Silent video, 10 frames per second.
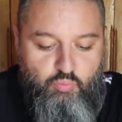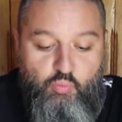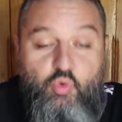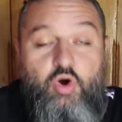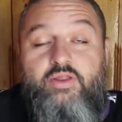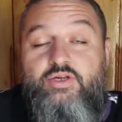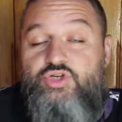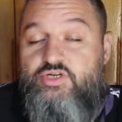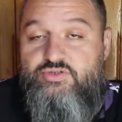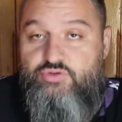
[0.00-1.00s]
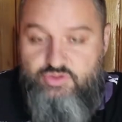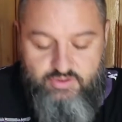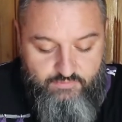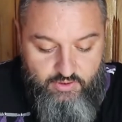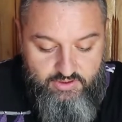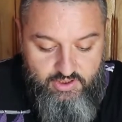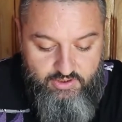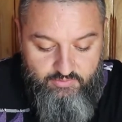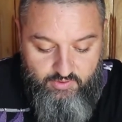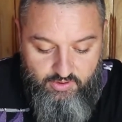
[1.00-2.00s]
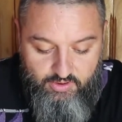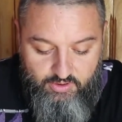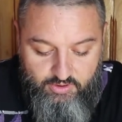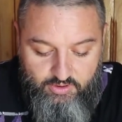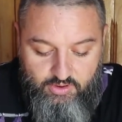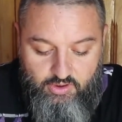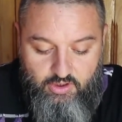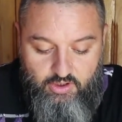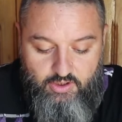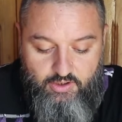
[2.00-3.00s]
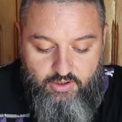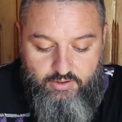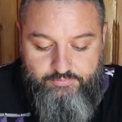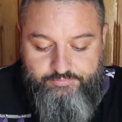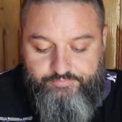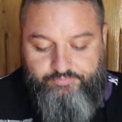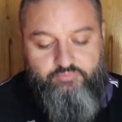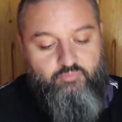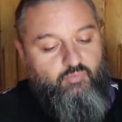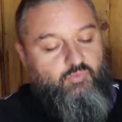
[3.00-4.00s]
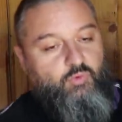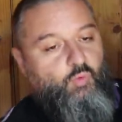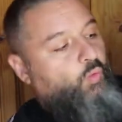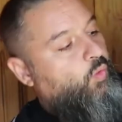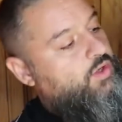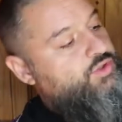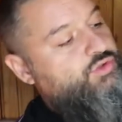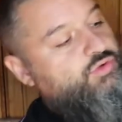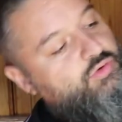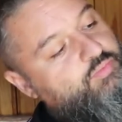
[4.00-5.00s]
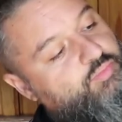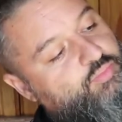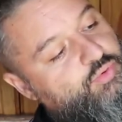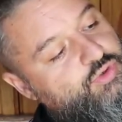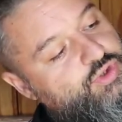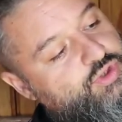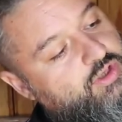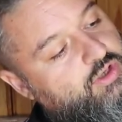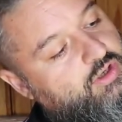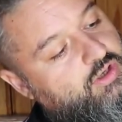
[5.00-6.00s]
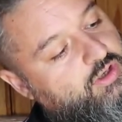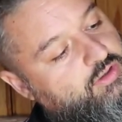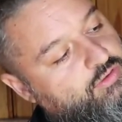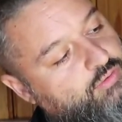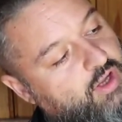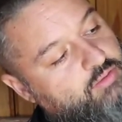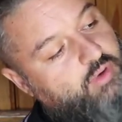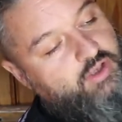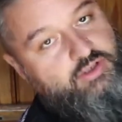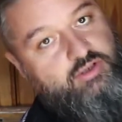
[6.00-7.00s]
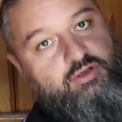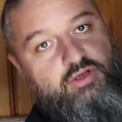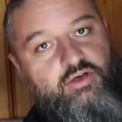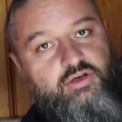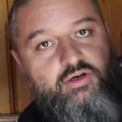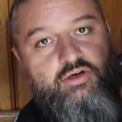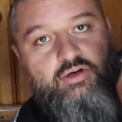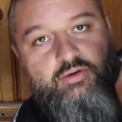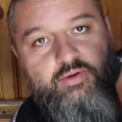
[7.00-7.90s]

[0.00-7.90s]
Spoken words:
more than just user friendly. Once you push the right button, the